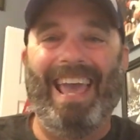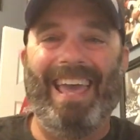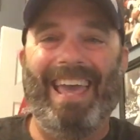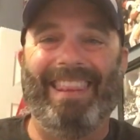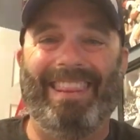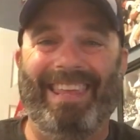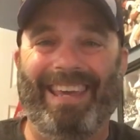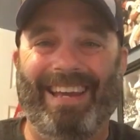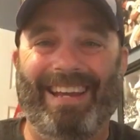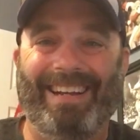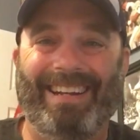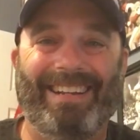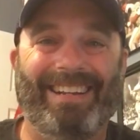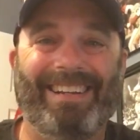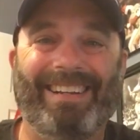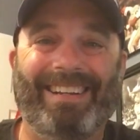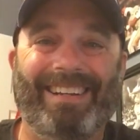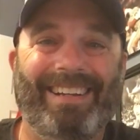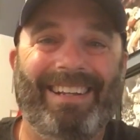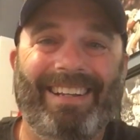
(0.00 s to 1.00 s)
and then
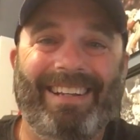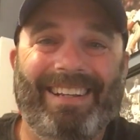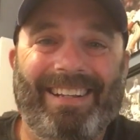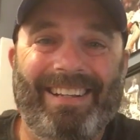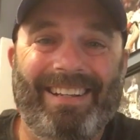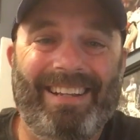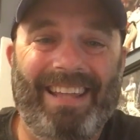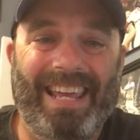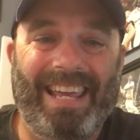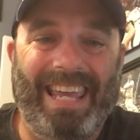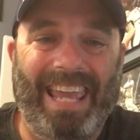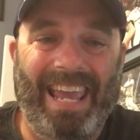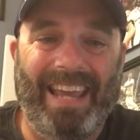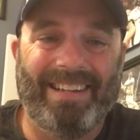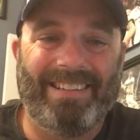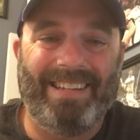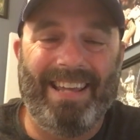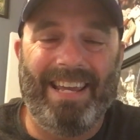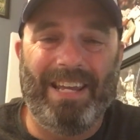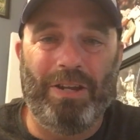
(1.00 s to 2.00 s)
they
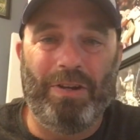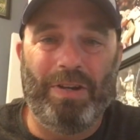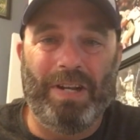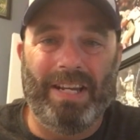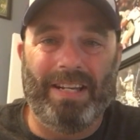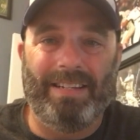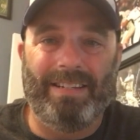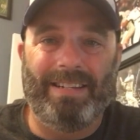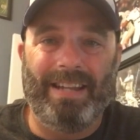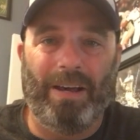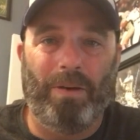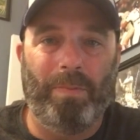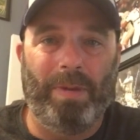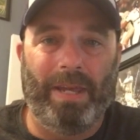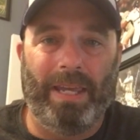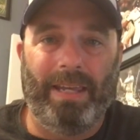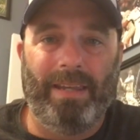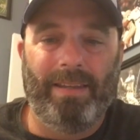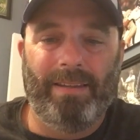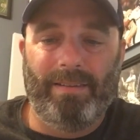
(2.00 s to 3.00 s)
can't say you didn't tell
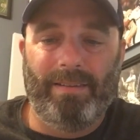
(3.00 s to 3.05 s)
me